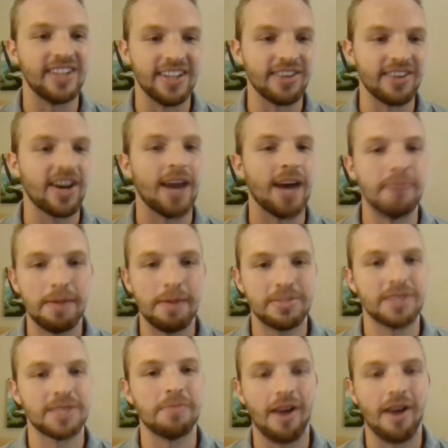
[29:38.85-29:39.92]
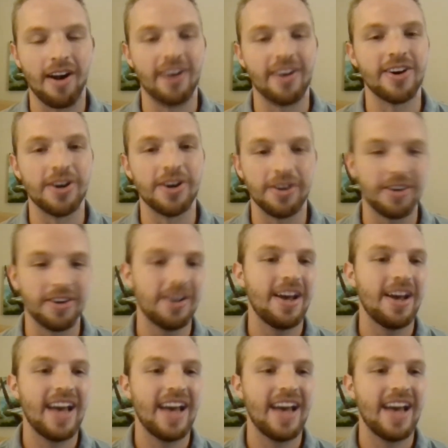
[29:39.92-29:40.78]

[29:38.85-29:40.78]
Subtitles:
It'll come up tomorrow,